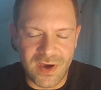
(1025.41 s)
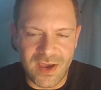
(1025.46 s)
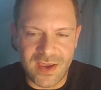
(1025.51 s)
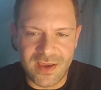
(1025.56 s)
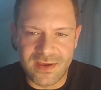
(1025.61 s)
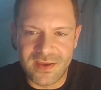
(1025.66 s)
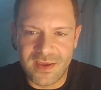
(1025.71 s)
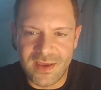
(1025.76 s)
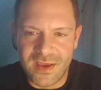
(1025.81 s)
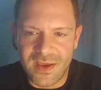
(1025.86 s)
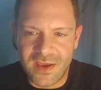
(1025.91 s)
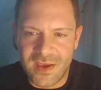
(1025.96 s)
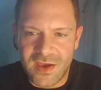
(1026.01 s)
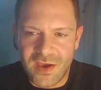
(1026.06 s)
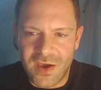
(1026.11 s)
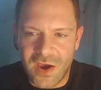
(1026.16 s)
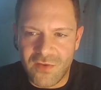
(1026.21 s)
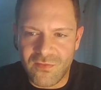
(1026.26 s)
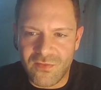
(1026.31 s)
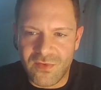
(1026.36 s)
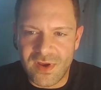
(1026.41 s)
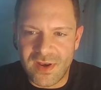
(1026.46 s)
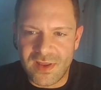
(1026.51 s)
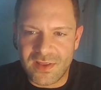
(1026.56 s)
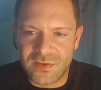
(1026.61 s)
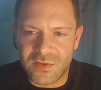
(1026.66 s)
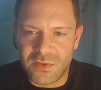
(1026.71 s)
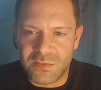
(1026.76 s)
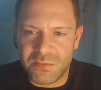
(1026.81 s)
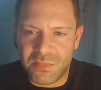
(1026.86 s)
I really
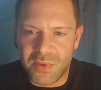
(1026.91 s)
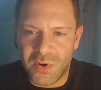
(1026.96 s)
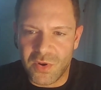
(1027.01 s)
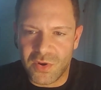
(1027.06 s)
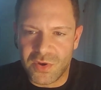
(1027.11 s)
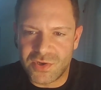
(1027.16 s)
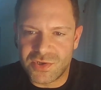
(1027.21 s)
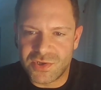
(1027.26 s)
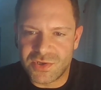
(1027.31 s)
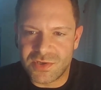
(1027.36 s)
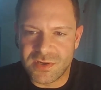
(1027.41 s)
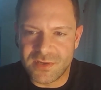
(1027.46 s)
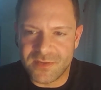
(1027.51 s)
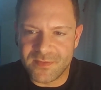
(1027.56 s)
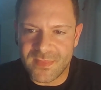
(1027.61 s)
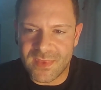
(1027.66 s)
do push